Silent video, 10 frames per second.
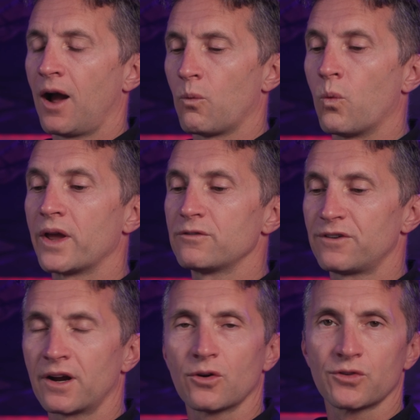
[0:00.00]
when
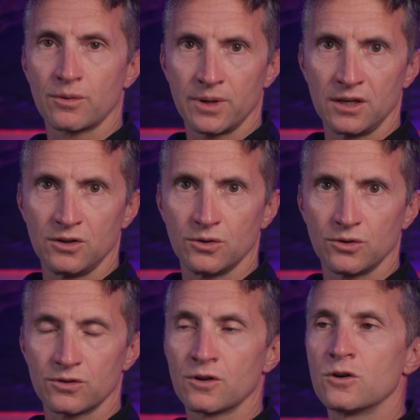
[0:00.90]
files are being
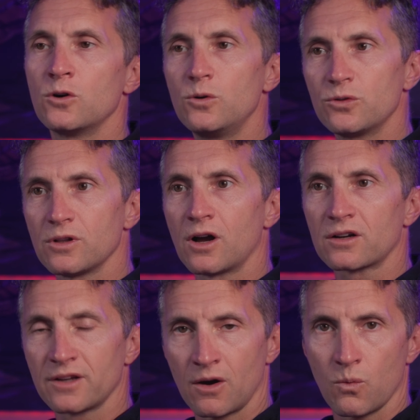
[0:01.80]
used, who's
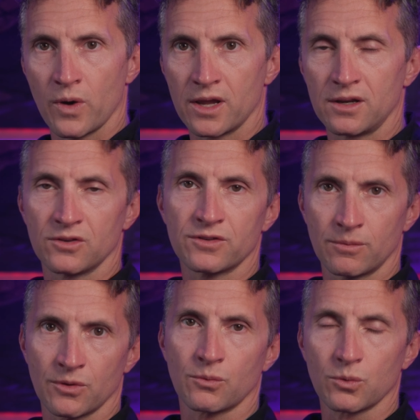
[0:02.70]
locked out when, and
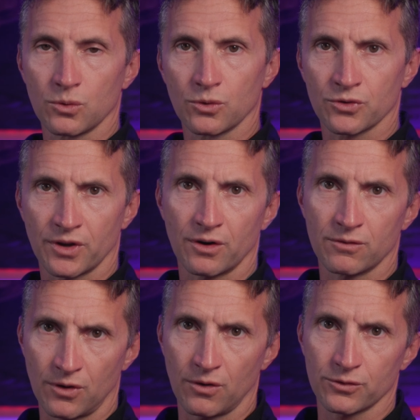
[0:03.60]
some of the rules that are
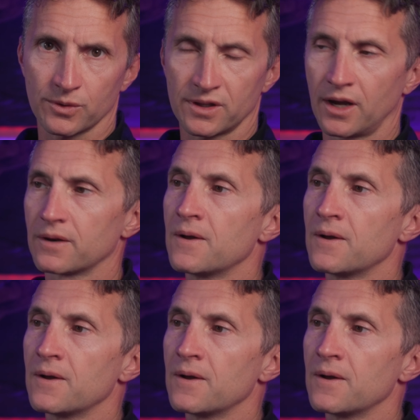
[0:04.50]
involved with that.